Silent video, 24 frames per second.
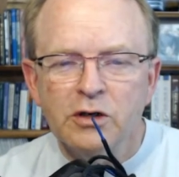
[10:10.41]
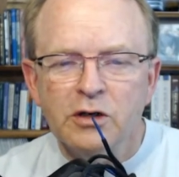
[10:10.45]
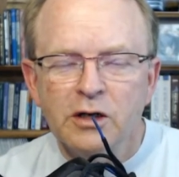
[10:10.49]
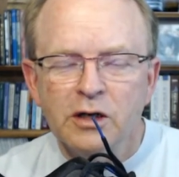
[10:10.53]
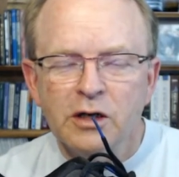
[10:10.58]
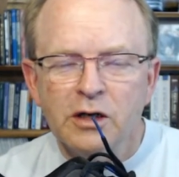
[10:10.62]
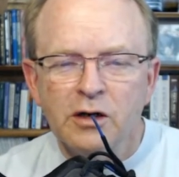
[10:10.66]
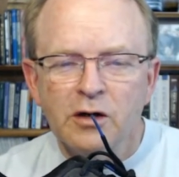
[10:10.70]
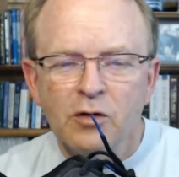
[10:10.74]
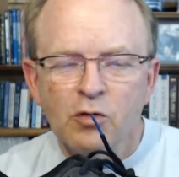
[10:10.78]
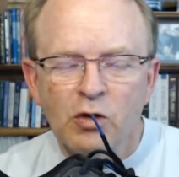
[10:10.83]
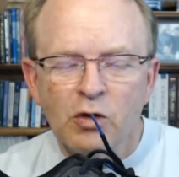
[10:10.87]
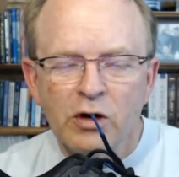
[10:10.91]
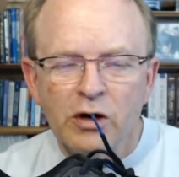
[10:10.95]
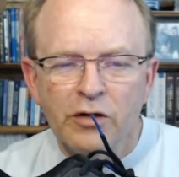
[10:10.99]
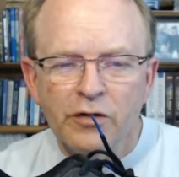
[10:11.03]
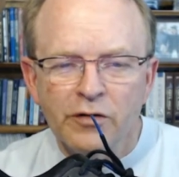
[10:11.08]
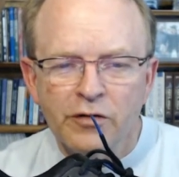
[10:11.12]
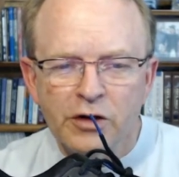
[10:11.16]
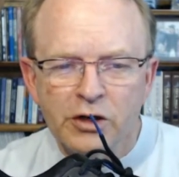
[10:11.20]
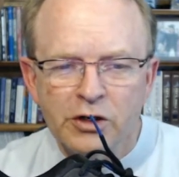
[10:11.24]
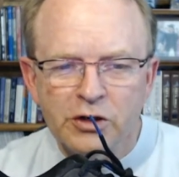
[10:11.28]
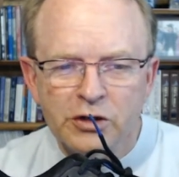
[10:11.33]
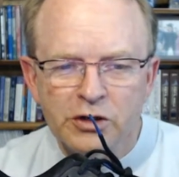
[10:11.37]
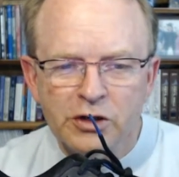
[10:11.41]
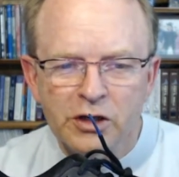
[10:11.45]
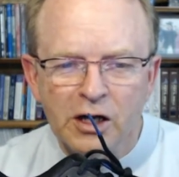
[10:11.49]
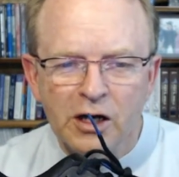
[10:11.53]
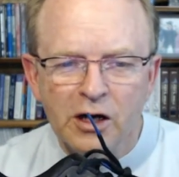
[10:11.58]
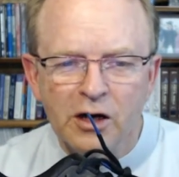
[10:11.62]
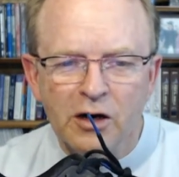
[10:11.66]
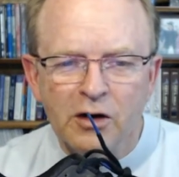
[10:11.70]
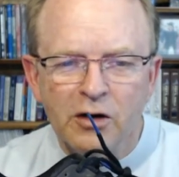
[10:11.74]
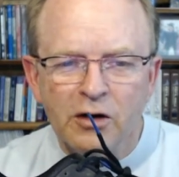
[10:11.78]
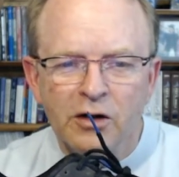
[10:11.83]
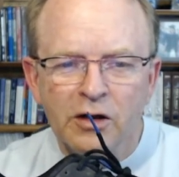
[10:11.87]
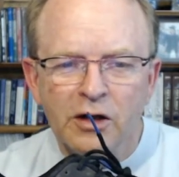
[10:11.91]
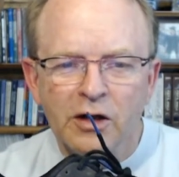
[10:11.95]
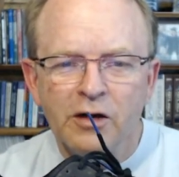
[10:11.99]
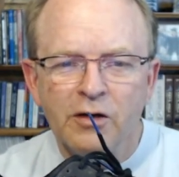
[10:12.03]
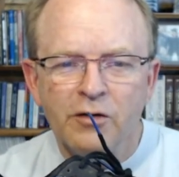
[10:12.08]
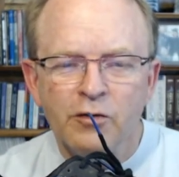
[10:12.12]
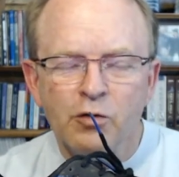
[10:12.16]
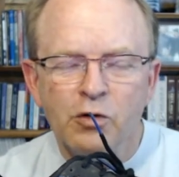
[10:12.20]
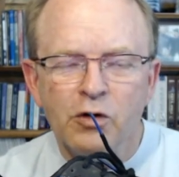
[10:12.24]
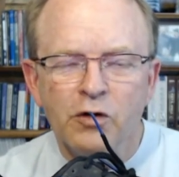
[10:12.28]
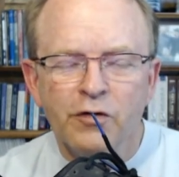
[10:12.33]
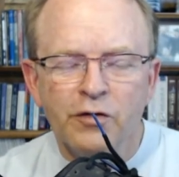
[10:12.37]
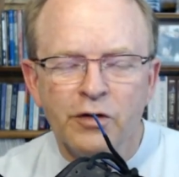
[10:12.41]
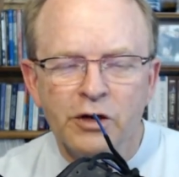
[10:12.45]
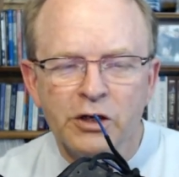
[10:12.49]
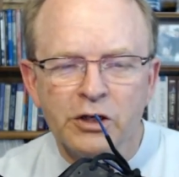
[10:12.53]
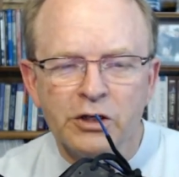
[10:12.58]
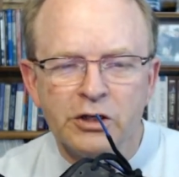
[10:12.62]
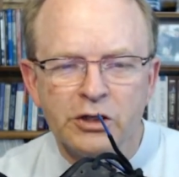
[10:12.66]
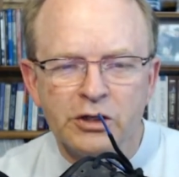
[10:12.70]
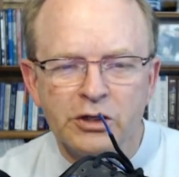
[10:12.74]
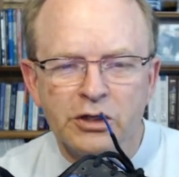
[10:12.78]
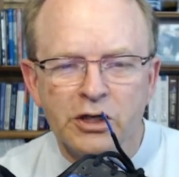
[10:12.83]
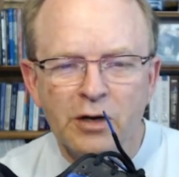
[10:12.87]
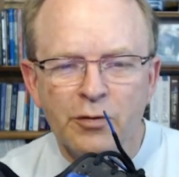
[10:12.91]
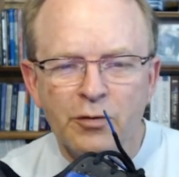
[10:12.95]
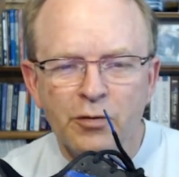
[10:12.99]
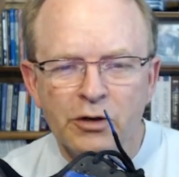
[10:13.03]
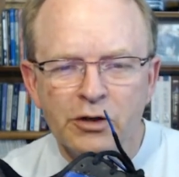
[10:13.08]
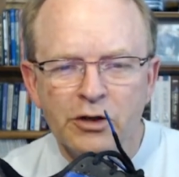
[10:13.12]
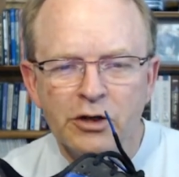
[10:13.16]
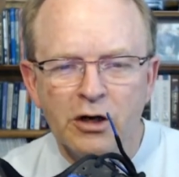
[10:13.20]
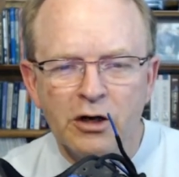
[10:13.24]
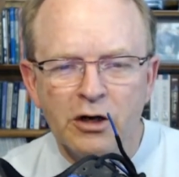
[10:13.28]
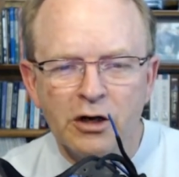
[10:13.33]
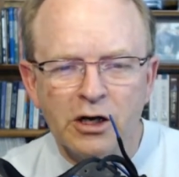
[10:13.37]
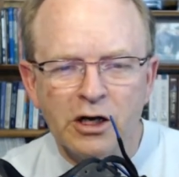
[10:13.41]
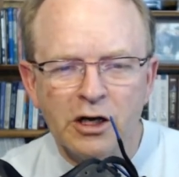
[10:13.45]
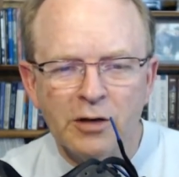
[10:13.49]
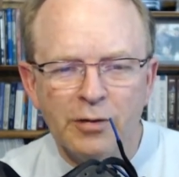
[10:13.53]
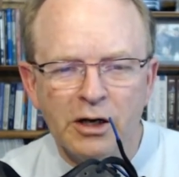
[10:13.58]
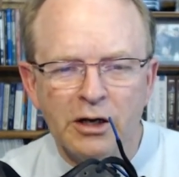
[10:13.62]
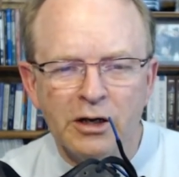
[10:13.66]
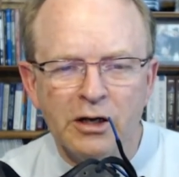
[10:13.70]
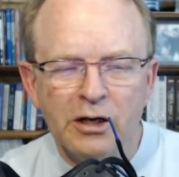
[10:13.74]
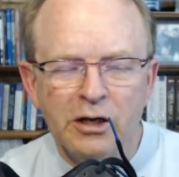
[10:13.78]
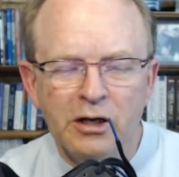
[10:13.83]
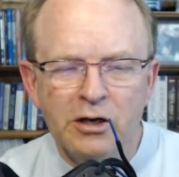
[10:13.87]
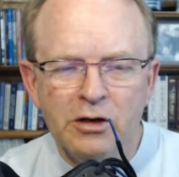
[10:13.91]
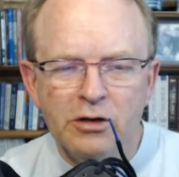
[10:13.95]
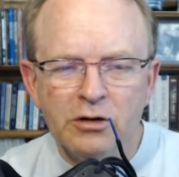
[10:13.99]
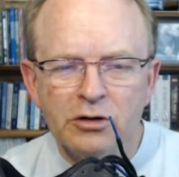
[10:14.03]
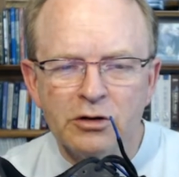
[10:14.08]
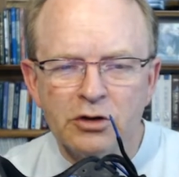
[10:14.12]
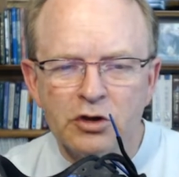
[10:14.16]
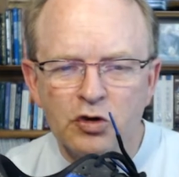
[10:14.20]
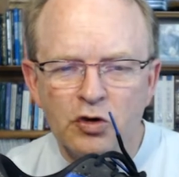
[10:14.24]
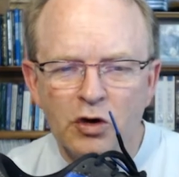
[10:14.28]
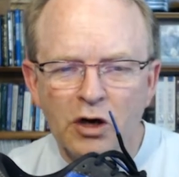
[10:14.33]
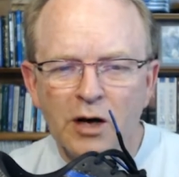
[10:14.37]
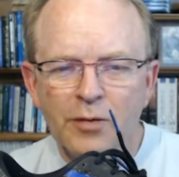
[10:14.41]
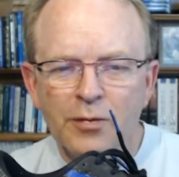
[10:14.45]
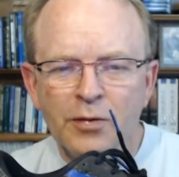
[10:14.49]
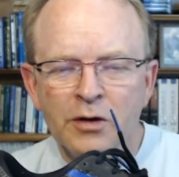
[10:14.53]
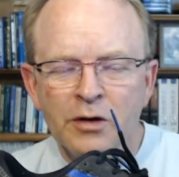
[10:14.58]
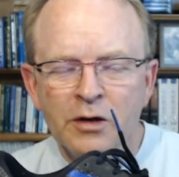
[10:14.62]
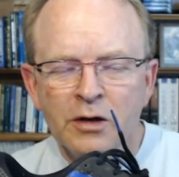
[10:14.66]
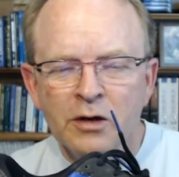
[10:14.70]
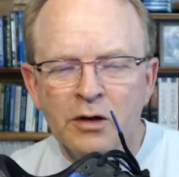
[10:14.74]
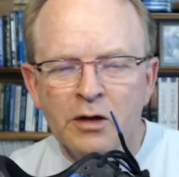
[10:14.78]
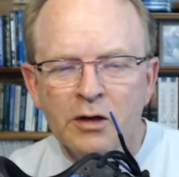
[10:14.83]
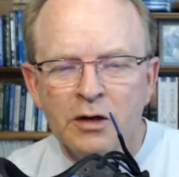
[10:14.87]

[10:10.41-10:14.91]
One of the features now, and we'll finish this up, we're talking about heel drop,